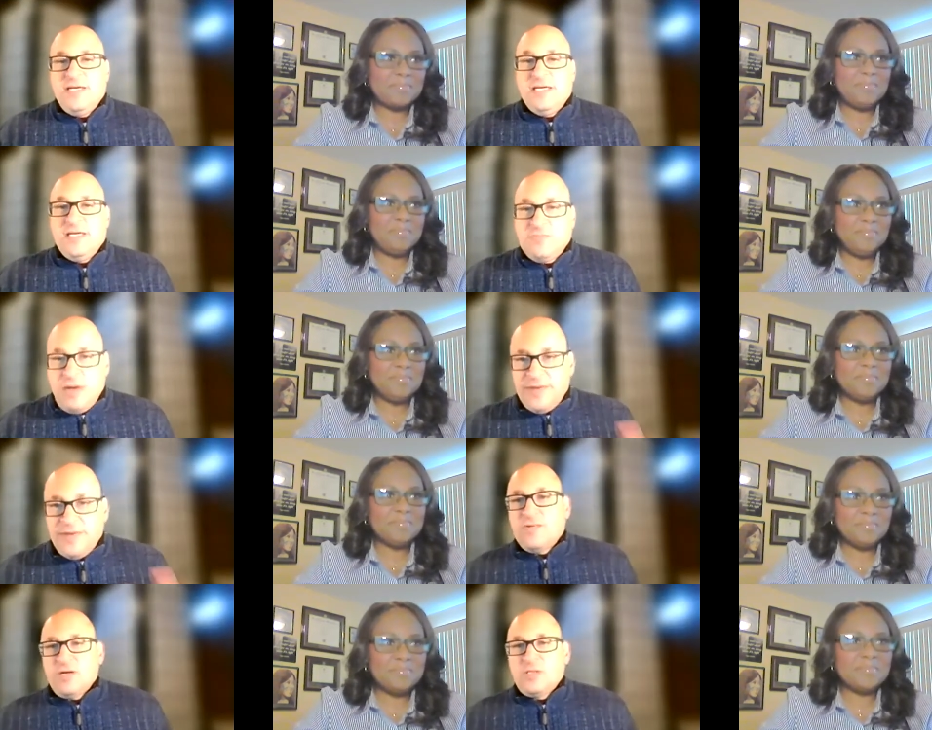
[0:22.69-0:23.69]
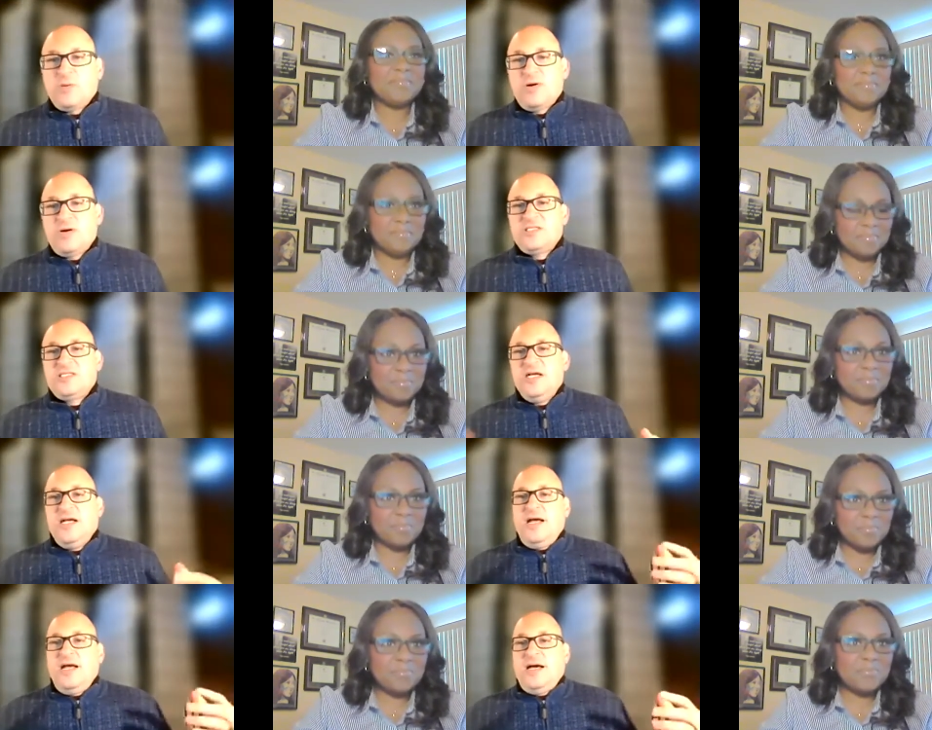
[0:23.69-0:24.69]
Speaker 1: women in the workforce,
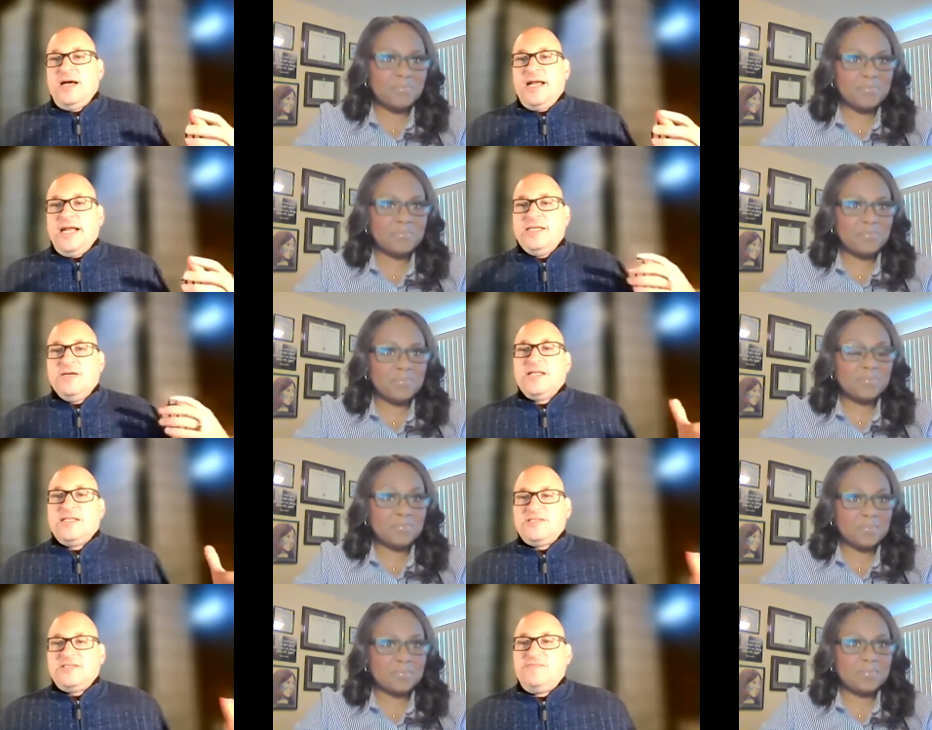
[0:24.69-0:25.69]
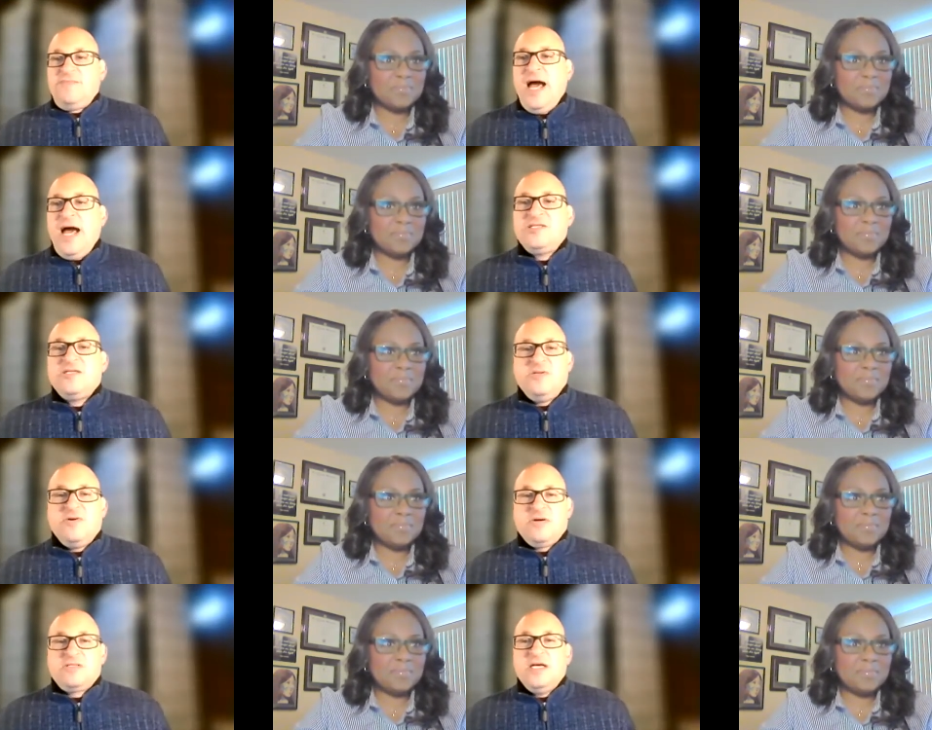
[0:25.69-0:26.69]
uh, and I know that this is a passion of
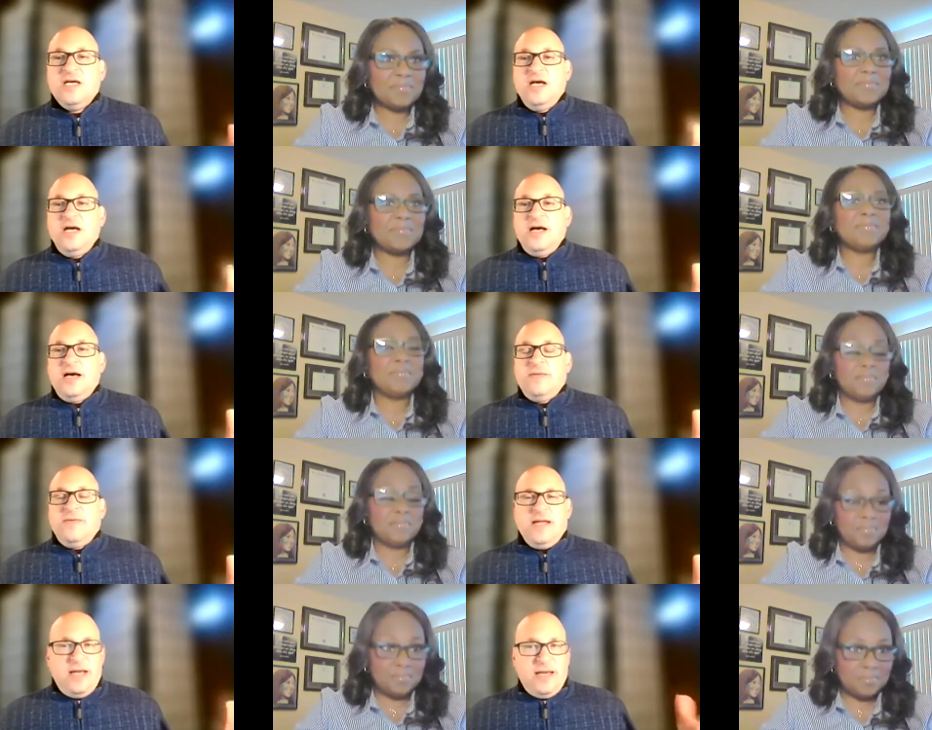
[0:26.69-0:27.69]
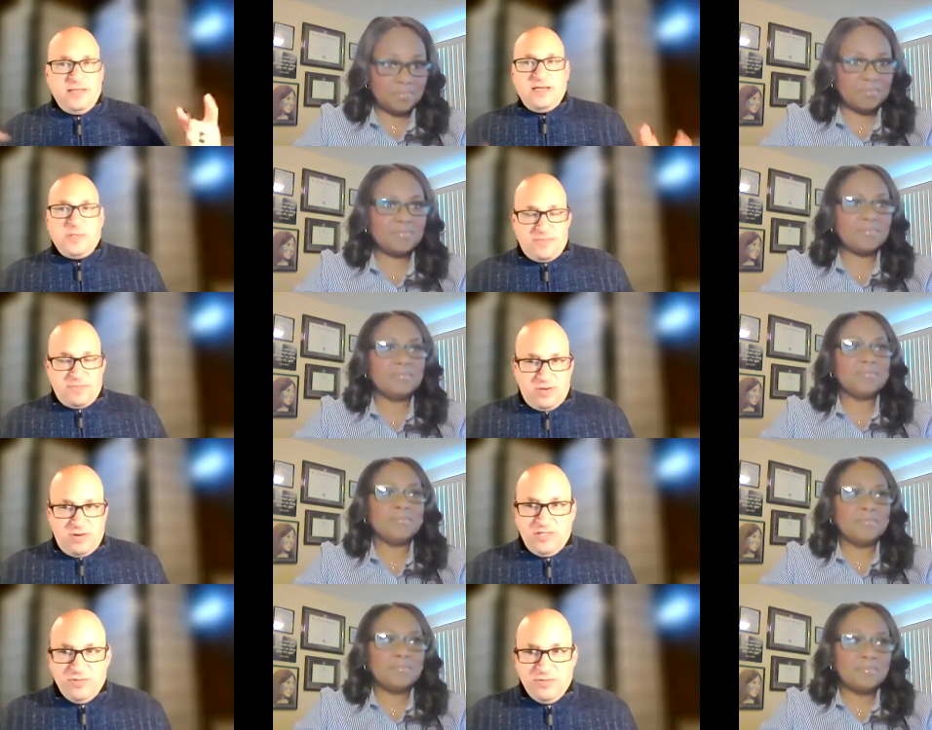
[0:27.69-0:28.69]
yours. Um, and I think if I'm correct,
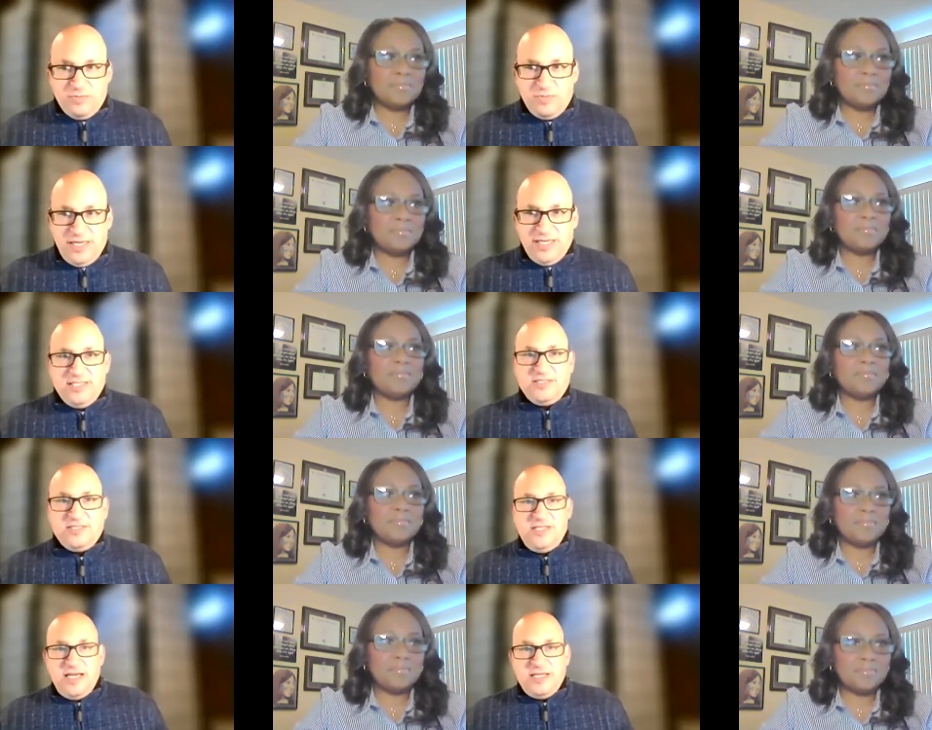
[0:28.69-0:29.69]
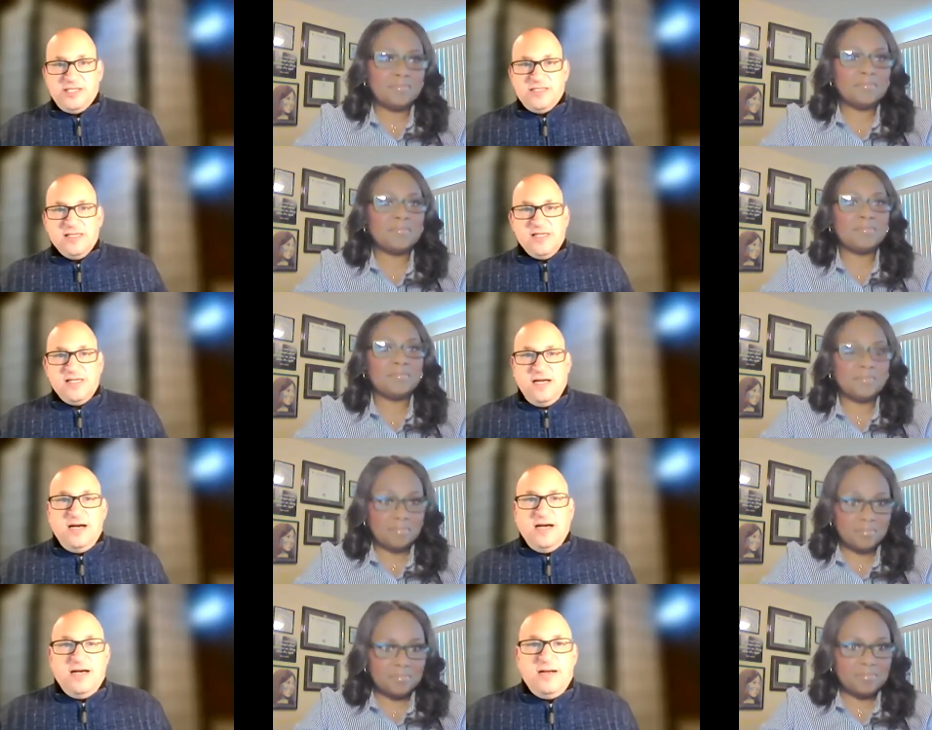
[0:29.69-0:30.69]
you've written a dissertation
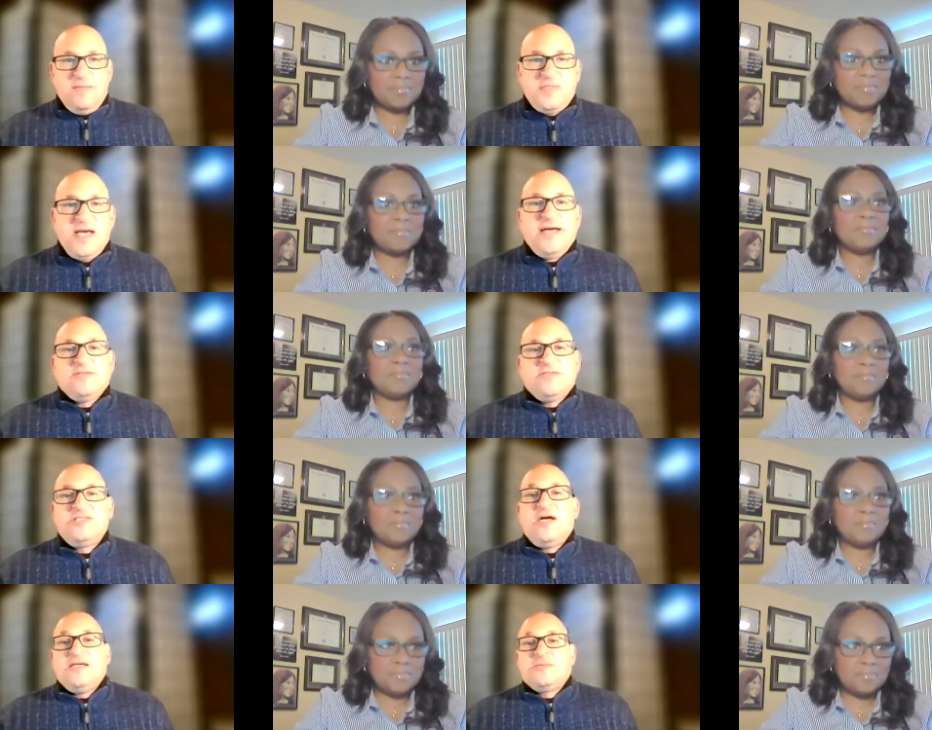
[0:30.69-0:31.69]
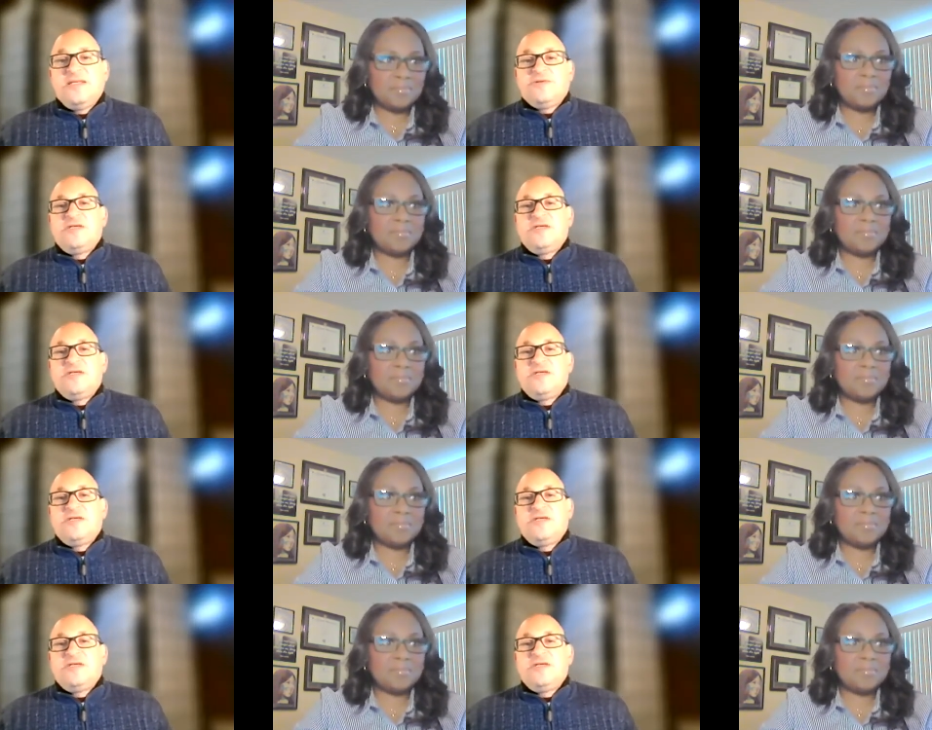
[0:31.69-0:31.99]
um, titled Study of Leadership